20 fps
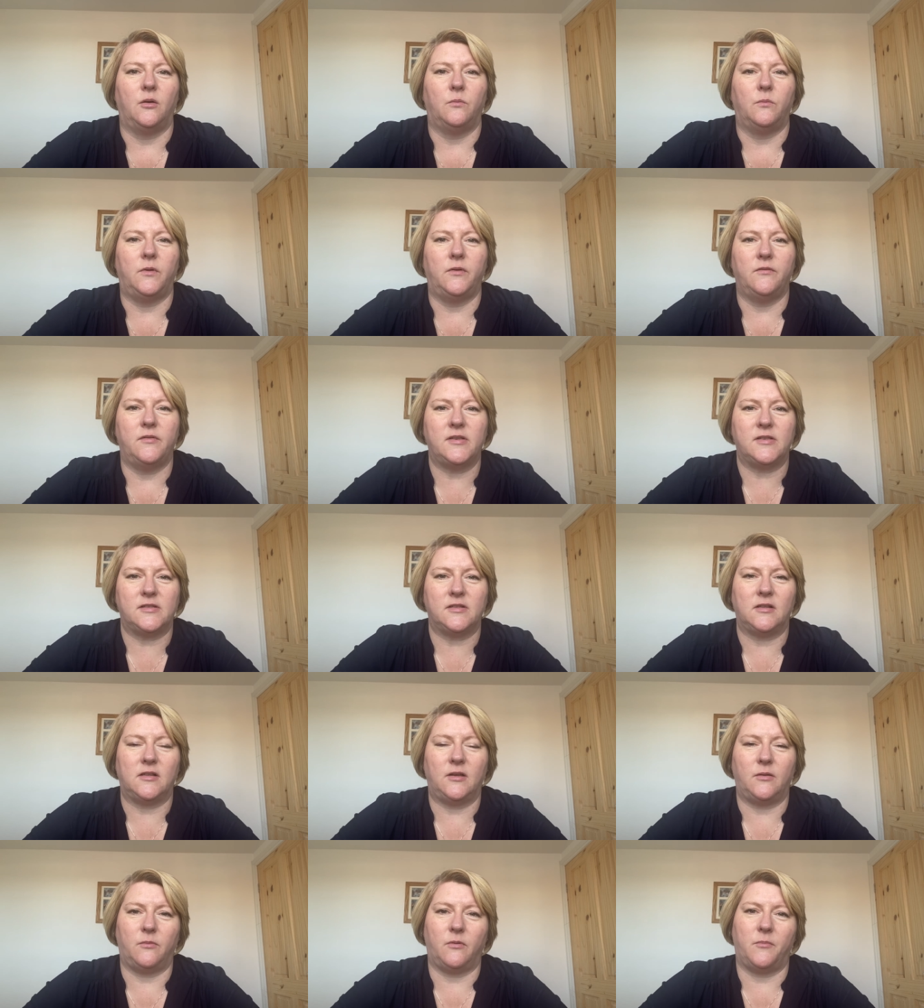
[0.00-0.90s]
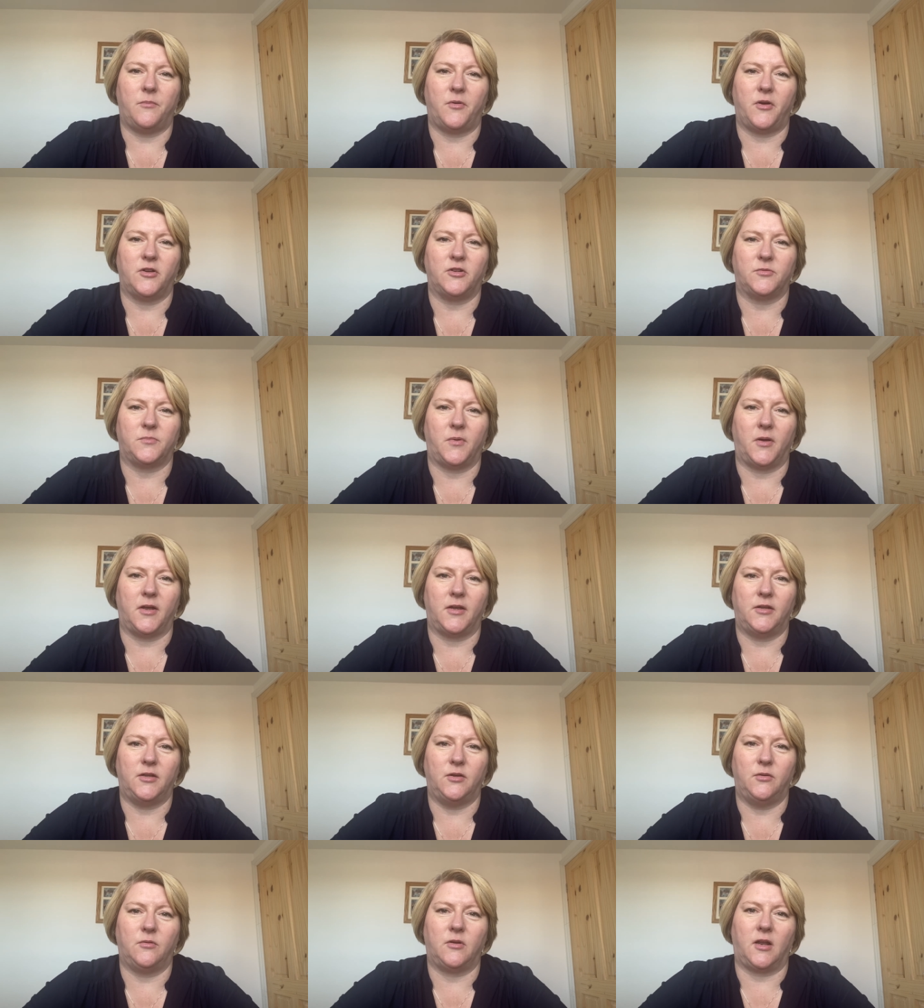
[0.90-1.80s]
We recently were approached by
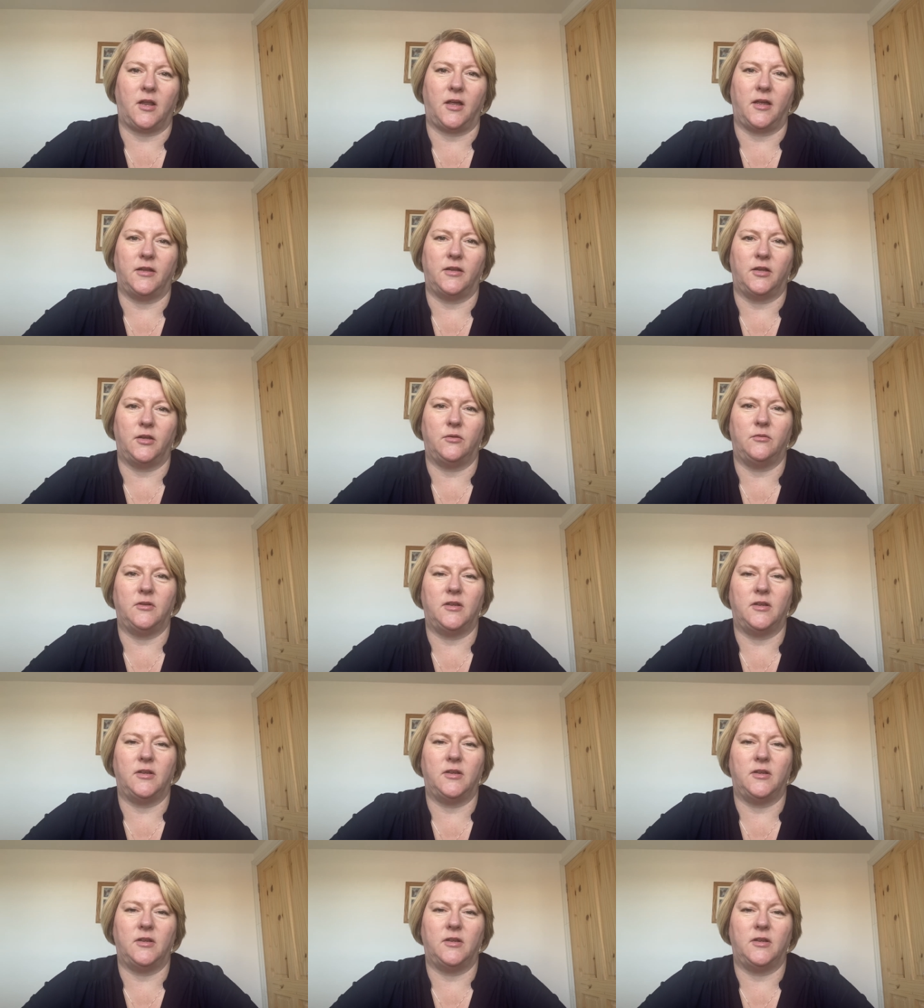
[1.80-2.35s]
a new client who